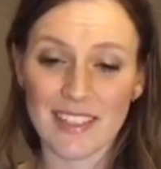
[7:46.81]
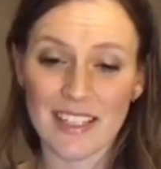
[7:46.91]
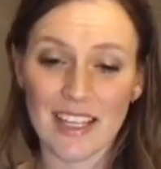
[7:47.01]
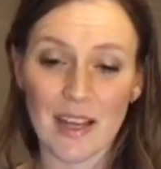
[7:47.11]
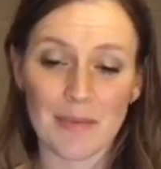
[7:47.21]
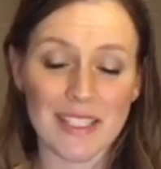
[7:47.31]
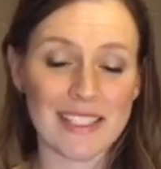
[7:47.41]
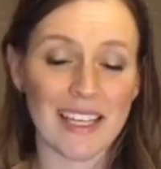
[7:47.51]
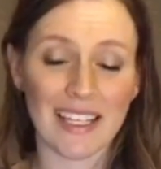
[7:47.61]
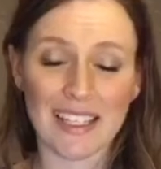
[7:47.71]
I'm just
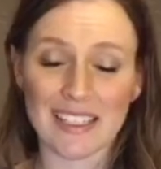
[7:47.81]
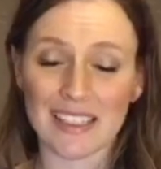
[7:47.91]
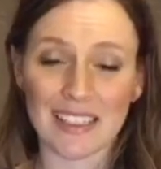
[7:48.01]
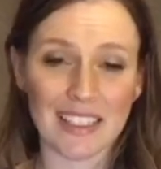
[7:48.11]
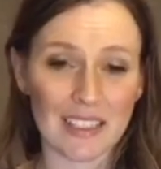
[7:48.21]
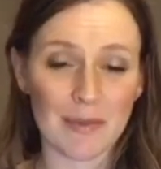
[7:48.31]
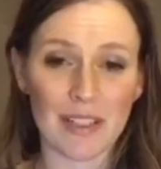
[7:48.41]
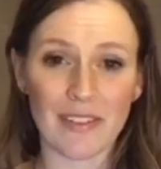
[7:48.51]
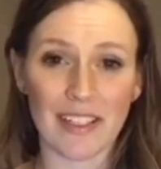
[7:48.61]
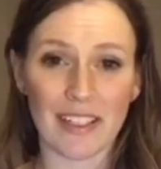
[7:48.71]
saying, it's a little bit
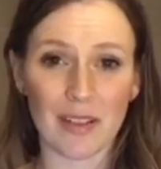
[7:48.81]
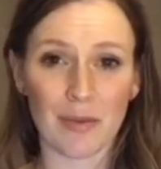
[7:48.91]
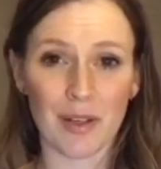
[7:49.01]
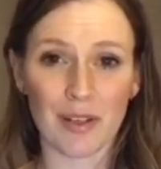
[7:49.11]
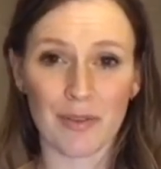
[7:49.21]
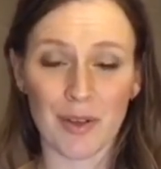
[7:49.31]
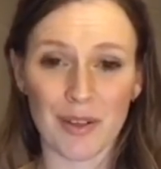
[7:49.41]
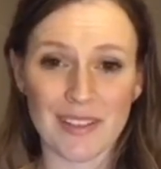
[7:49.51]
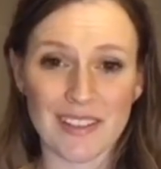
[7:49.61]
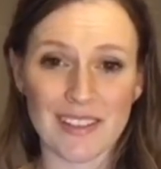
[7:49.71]
of a hint where your
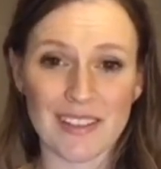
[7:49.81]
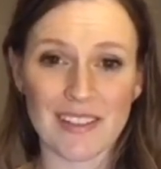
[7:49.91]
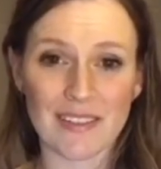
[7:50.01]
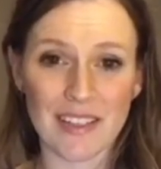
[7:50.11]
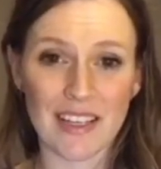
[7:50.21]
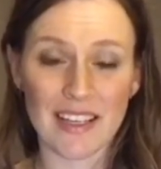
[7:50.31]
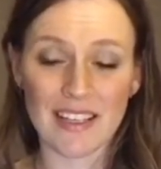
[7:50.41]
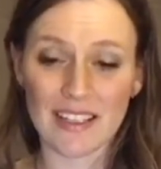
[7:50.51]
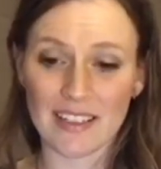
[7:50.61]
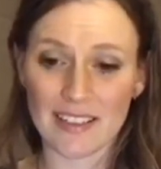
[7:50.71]
focus is.
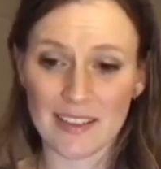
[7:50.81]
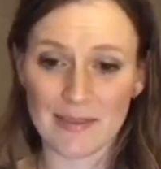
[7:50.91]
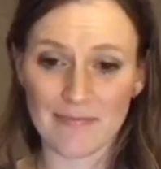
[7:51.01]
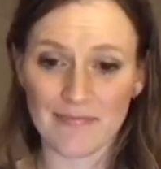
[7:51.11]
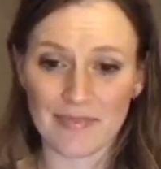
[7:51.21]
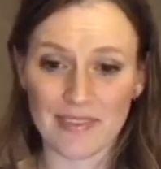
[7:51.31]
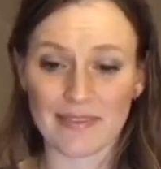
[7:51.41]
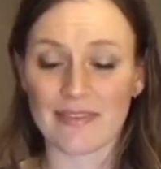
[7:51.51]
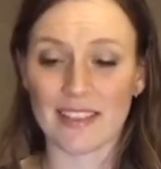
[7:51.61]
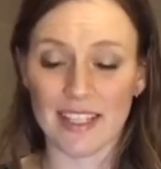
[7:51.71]

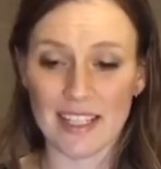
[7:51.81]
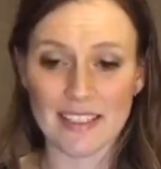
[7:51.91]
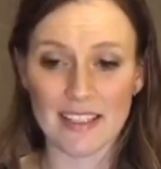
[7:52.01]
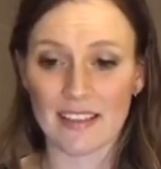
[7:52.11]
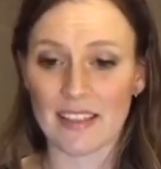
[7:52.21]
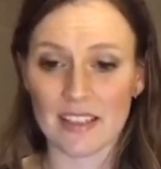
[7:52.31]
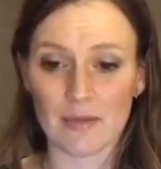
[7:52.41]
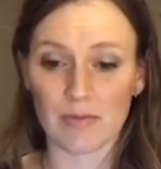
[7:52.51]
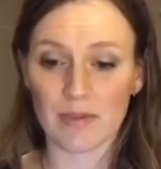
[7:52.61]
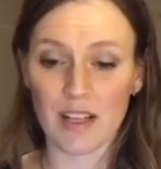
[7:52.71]
And like I said, this
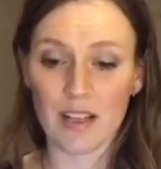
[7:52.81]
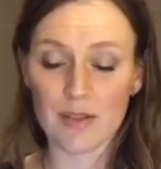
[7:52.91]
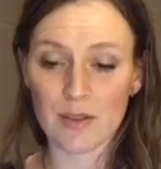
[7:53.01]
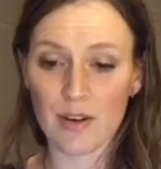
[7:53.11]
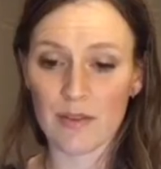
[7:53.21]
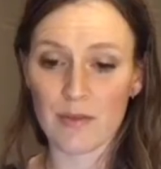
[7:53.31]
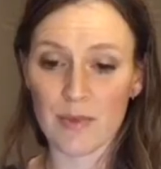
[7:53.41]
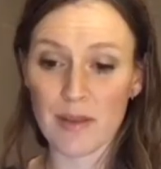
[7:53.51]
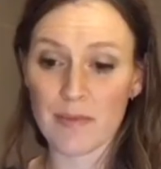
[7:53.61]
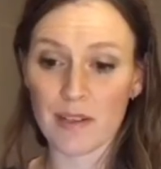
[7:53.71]
challenge was hard for
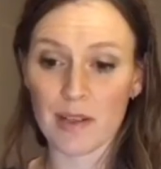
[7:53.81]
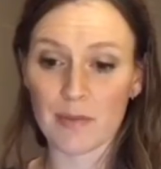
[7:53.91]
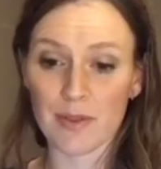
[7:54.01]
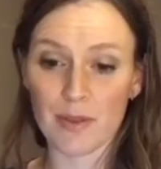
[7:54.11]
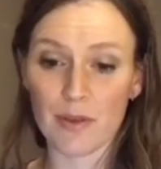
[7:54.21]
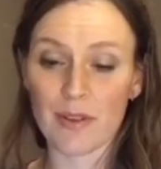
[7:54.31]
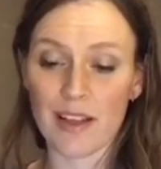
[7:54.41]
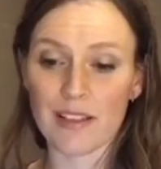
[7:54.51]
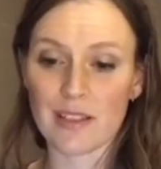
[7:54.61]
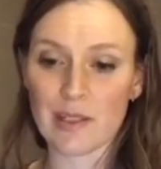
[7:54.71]
me, but I'm so
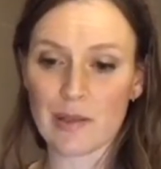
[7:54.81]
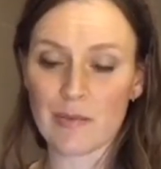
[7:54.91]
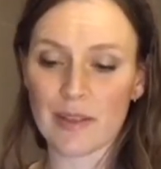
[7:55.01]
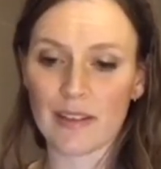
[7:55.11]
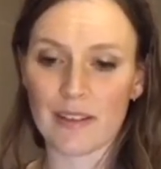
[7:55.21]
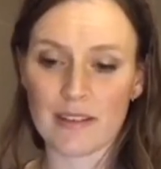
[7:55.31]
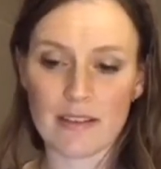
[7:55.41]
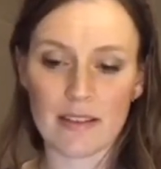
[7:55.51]
glad to do it, because